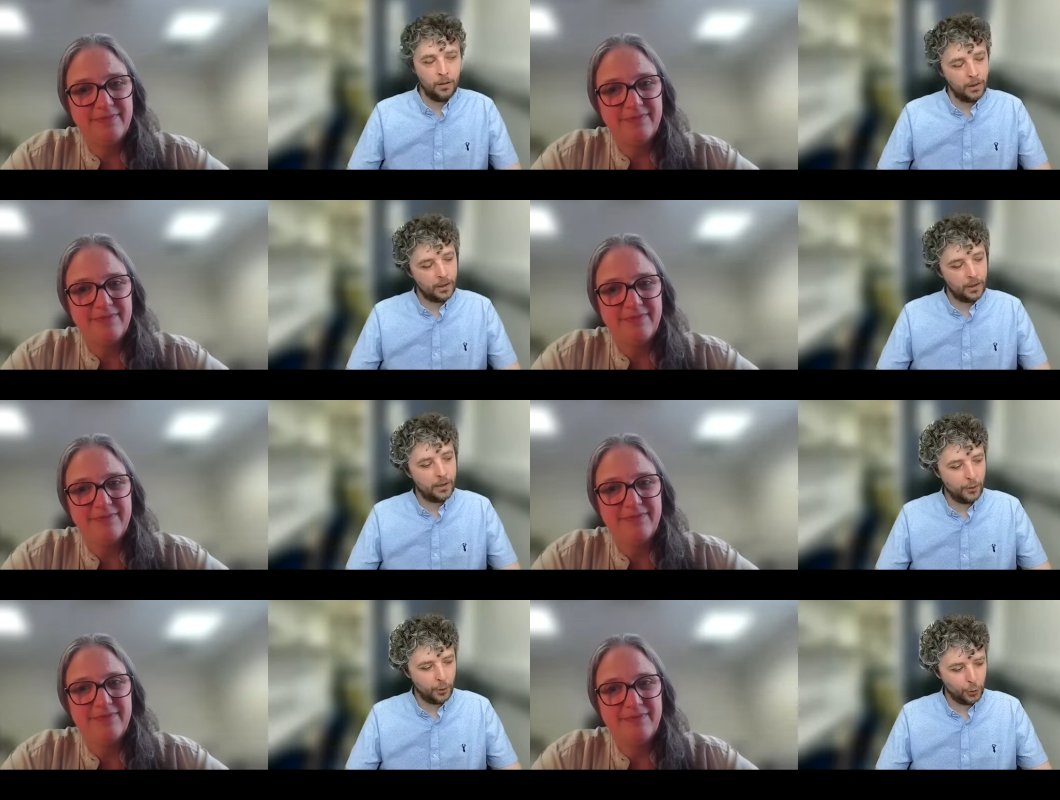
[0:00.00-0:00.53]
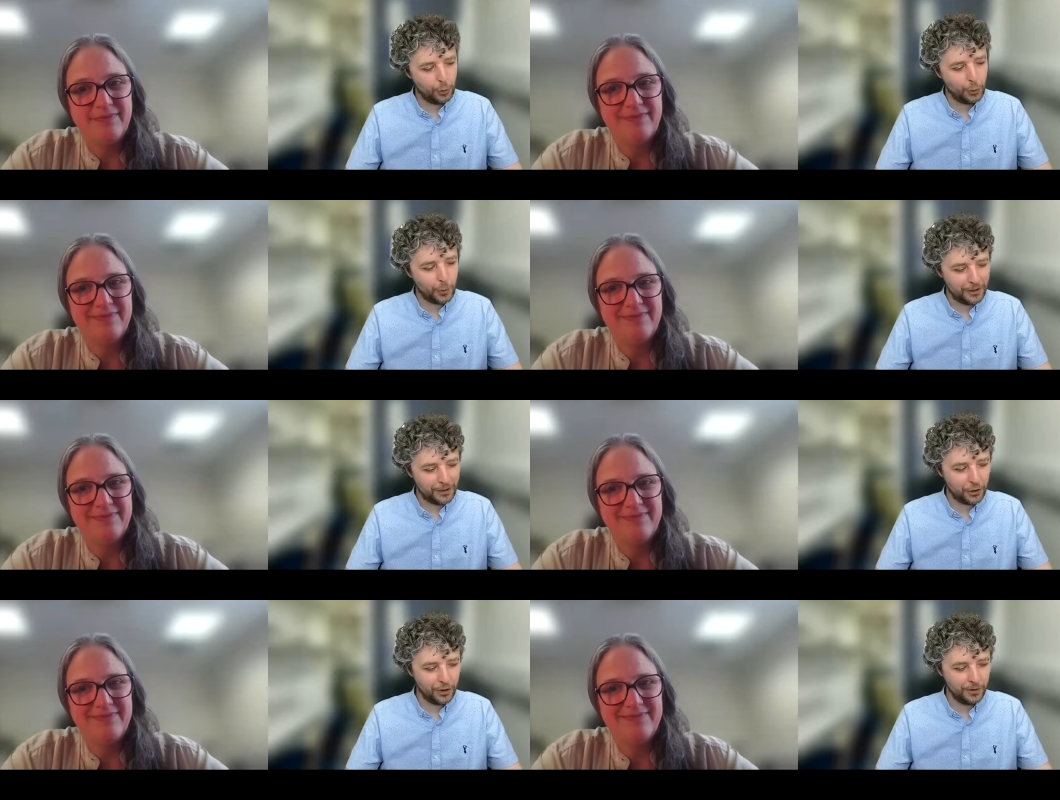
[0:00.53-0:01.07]
Speaker 1: Ah, good
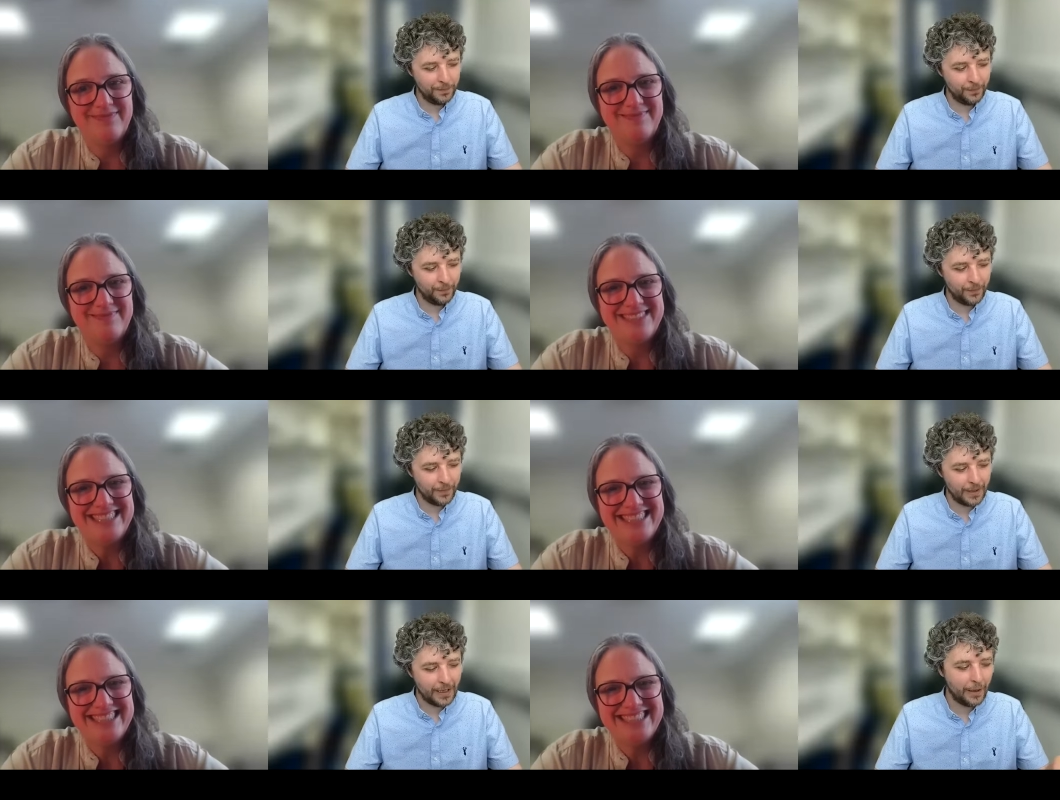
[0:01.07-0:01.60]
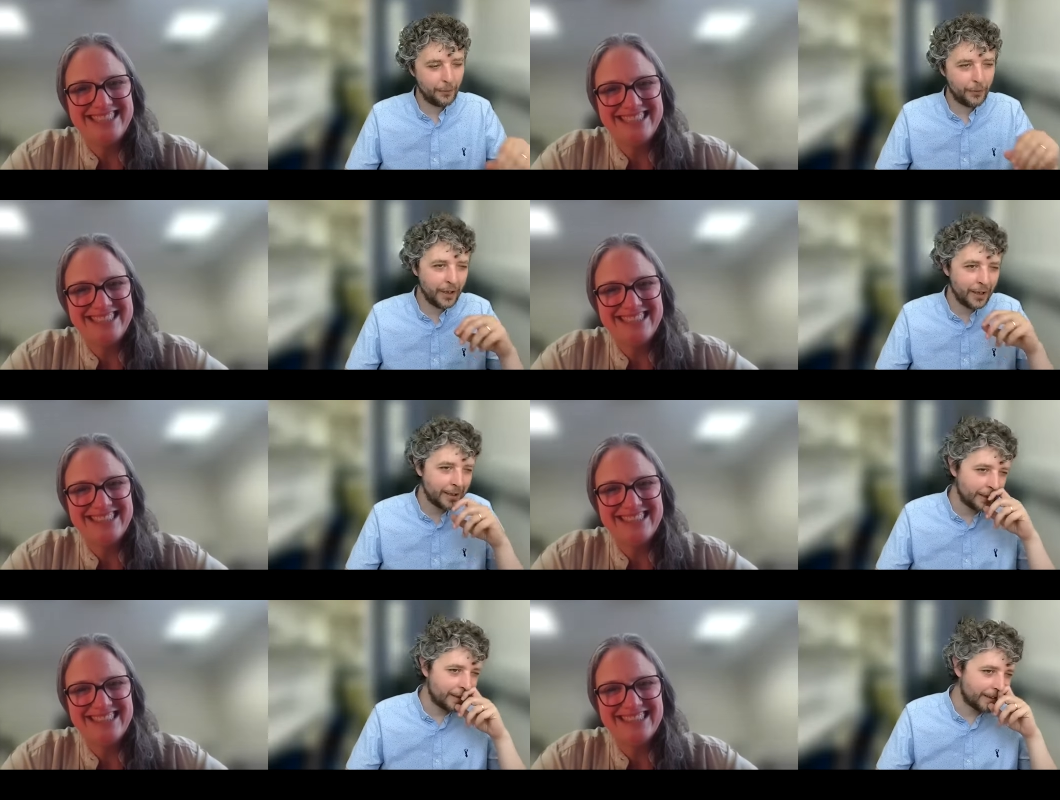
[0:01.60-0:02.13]
question. I
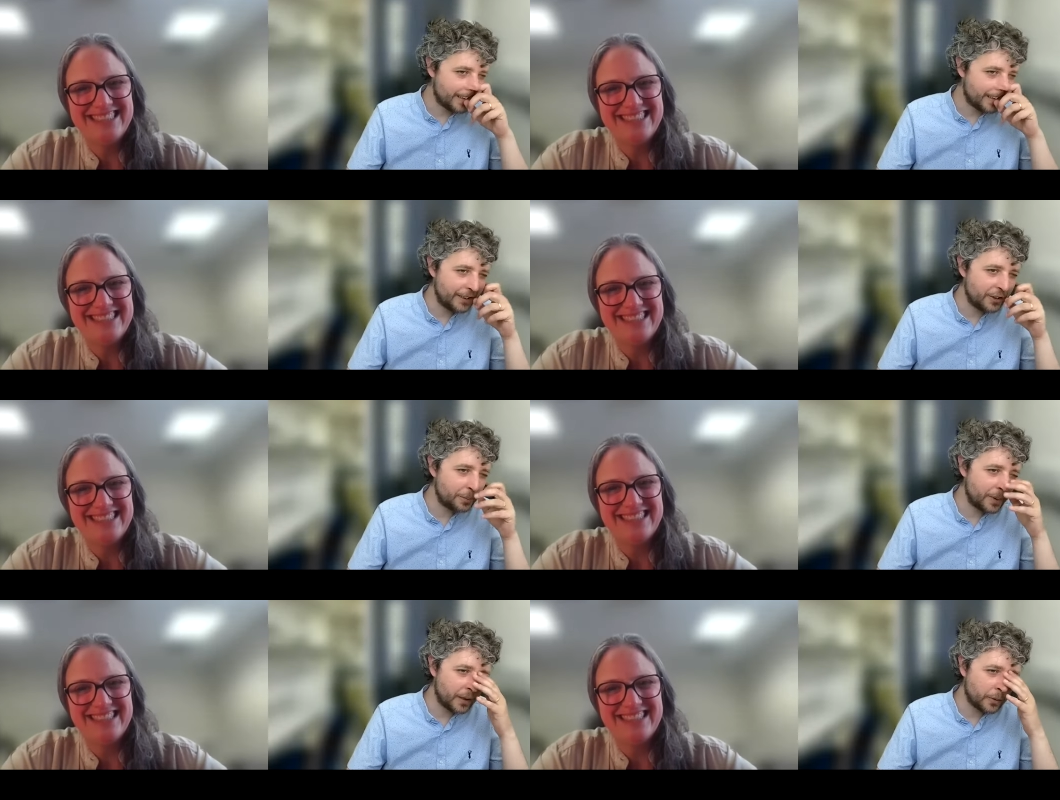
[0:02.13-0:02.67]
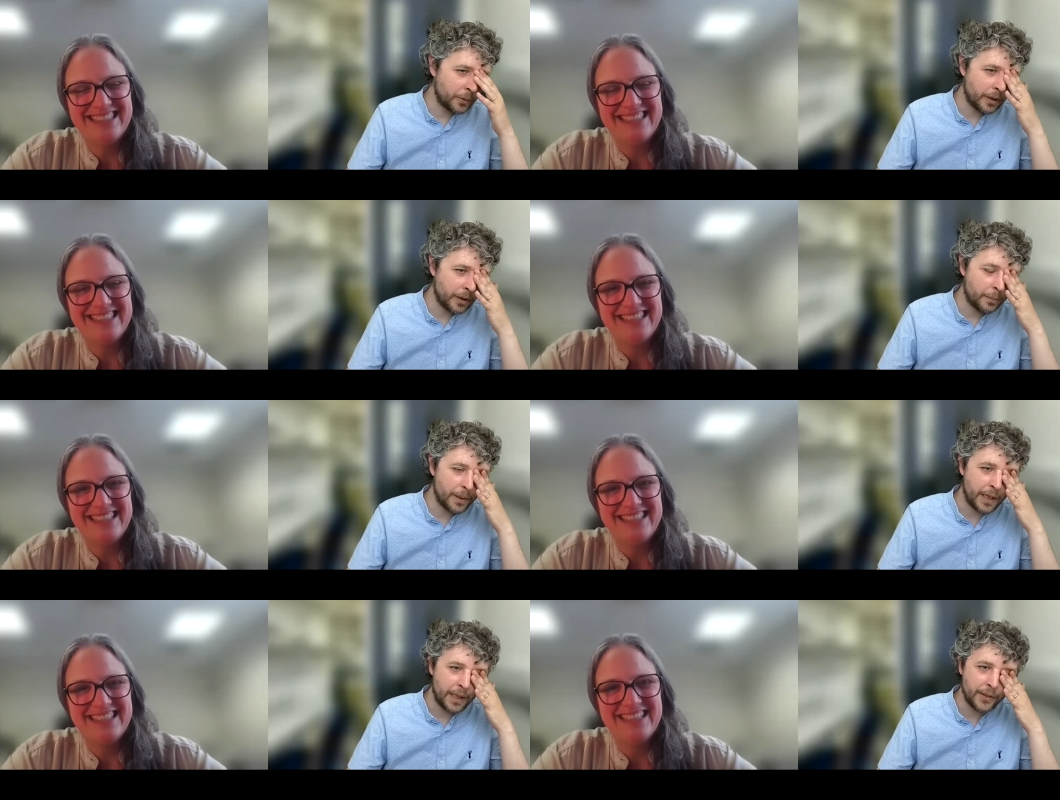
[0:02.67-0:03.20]
think that CRISPR
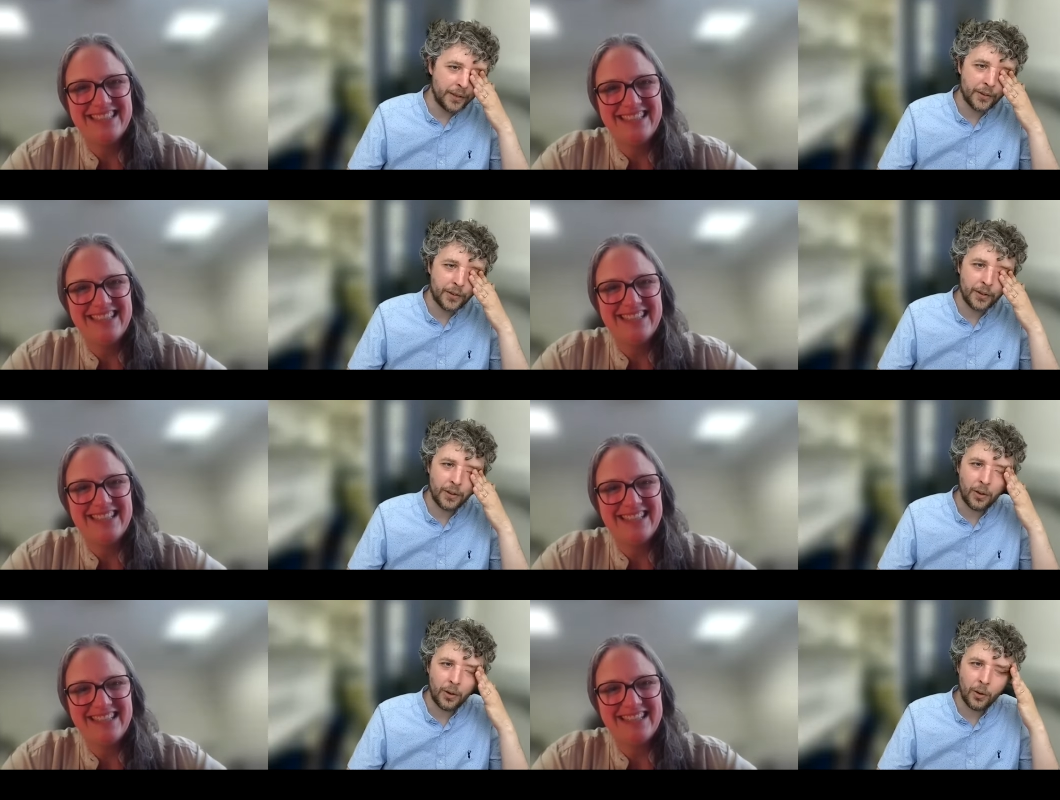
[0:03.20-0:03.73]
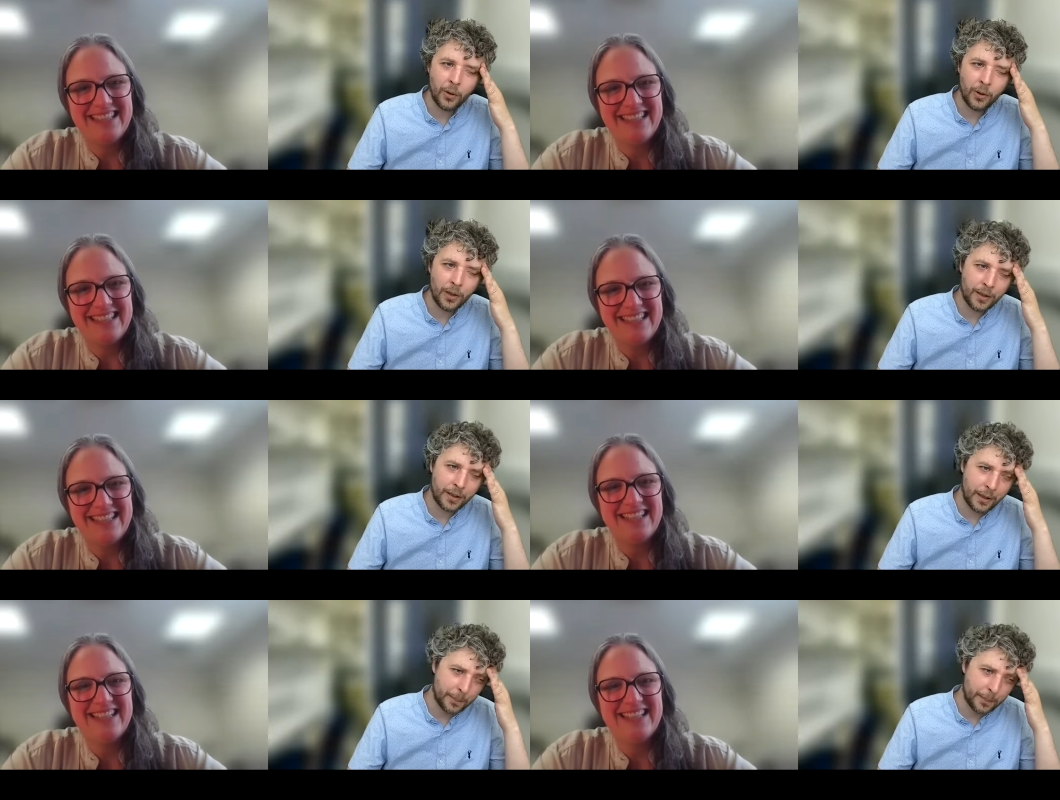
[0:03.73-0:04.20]
will replace all